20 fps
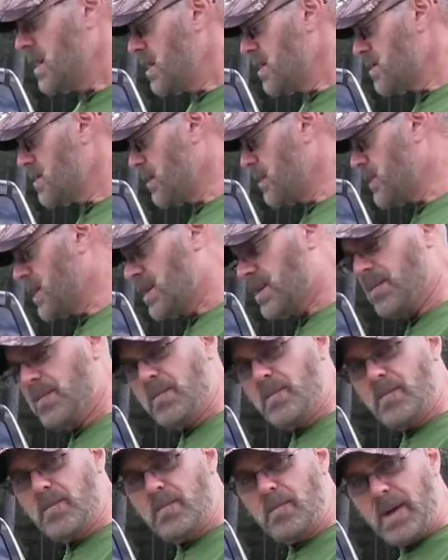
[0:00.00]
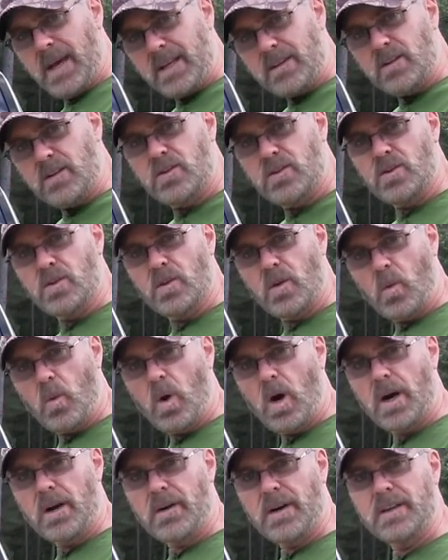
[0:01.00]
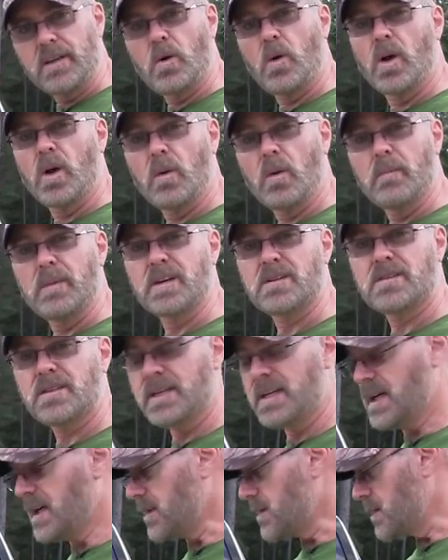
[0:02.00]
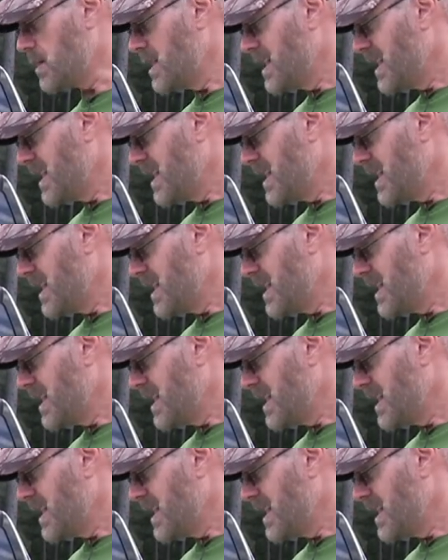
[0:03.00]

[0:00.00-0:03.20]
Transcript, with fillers: something to make the two, the water and the oil, mix together.